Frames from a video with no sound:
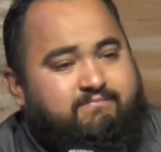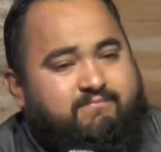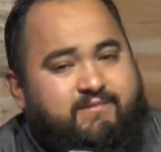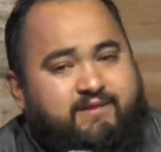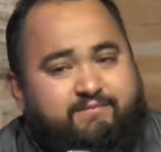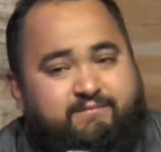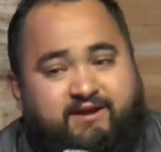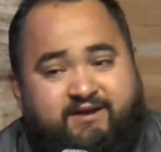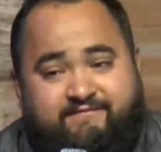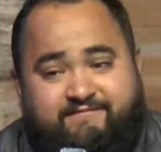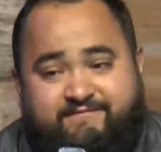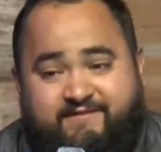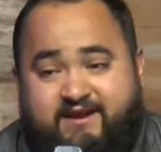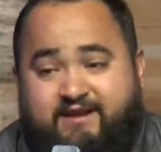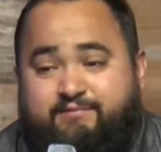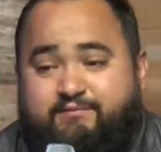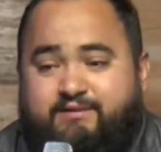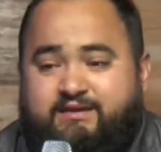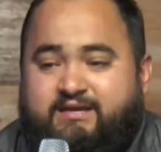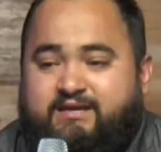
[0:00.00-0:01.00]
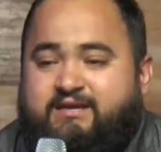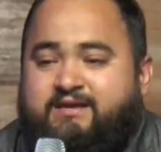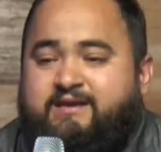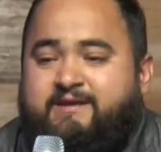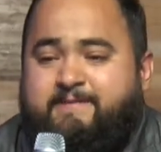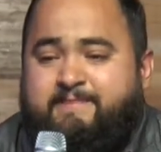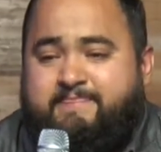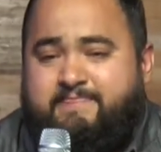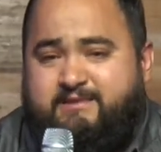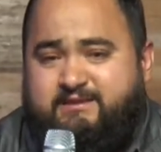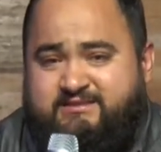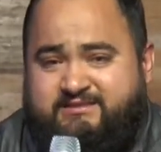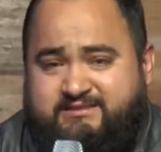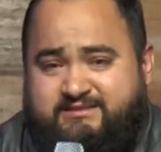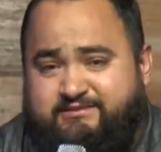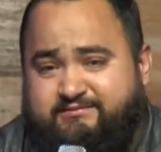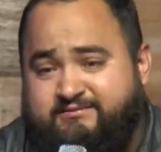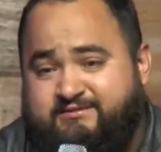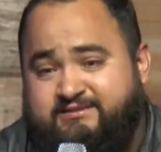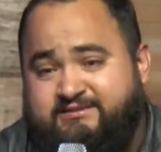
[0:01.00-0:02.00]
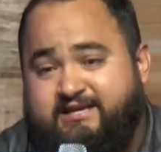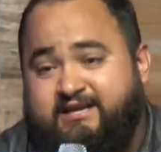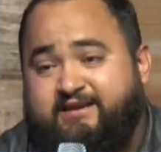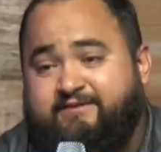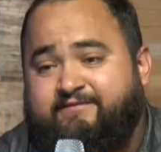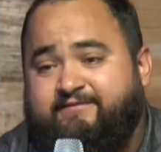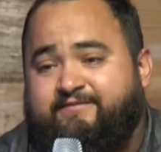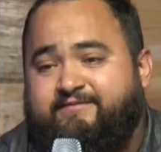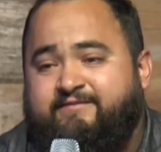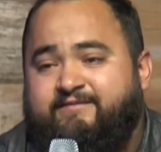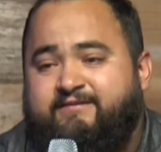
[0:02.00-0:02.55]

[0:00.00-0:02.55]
that my family is still safe,